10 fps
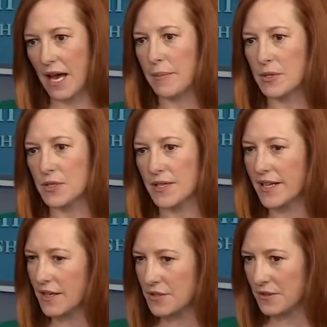the
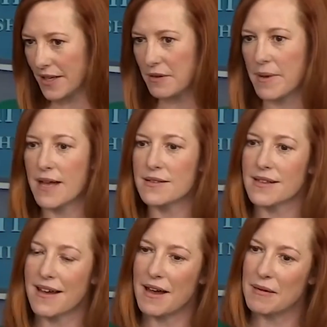opportunity. I do like your mask.
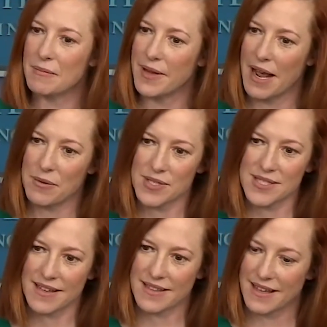But I will
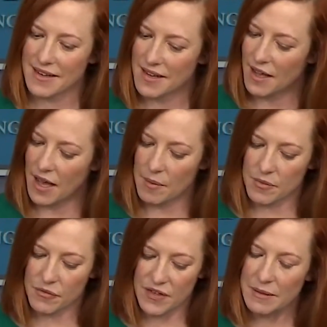say that
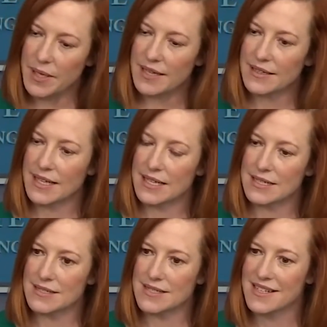FEMA
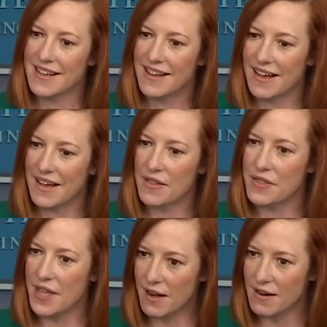is
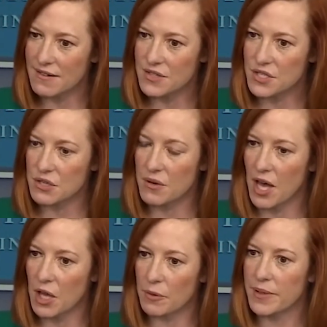there to
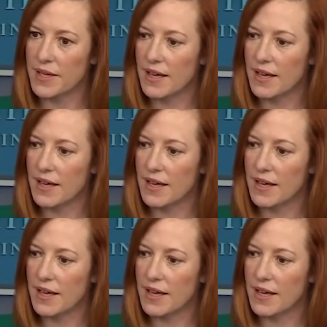help